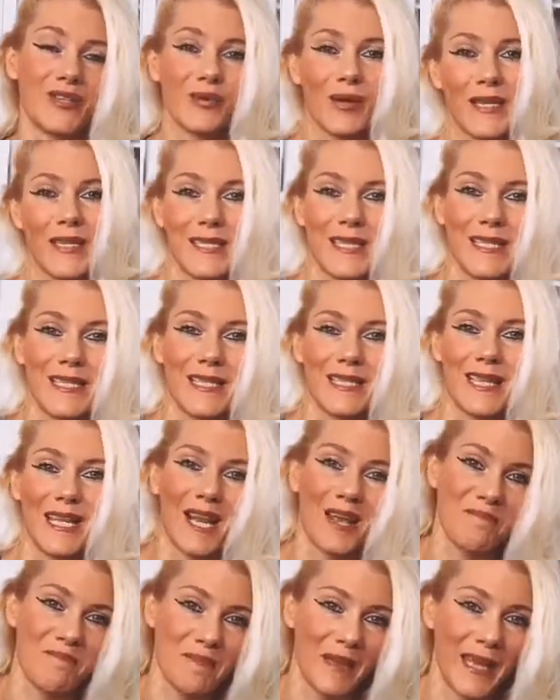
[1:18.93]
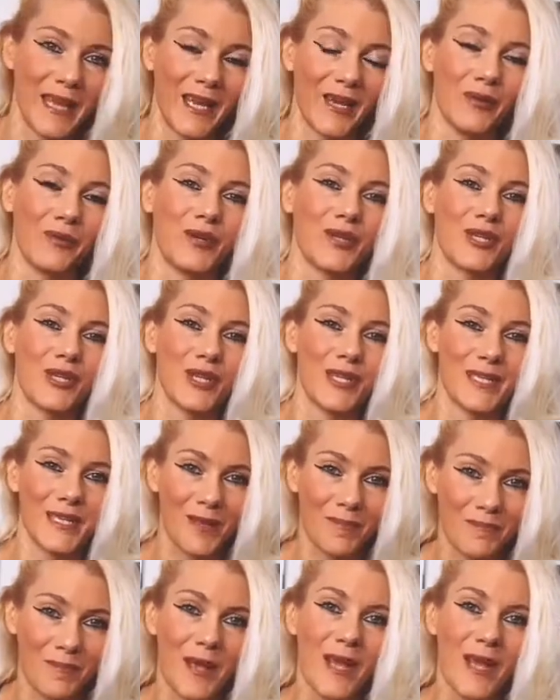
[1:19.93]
dressings that I make, which is, if